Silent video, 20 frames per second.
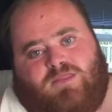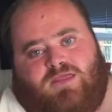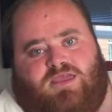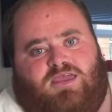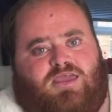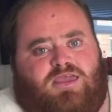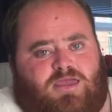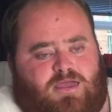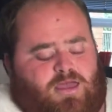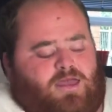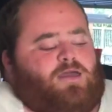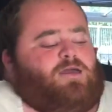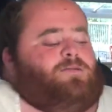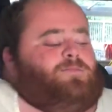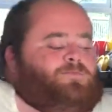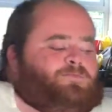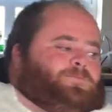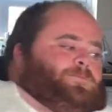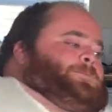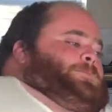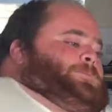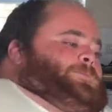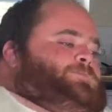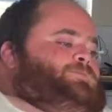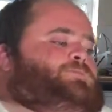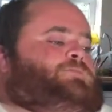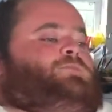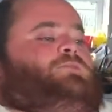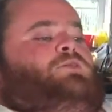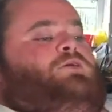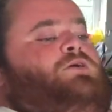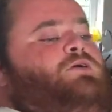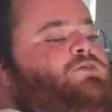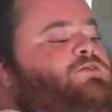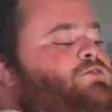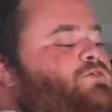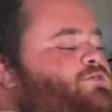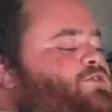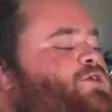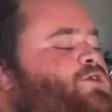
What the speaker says: here, you'll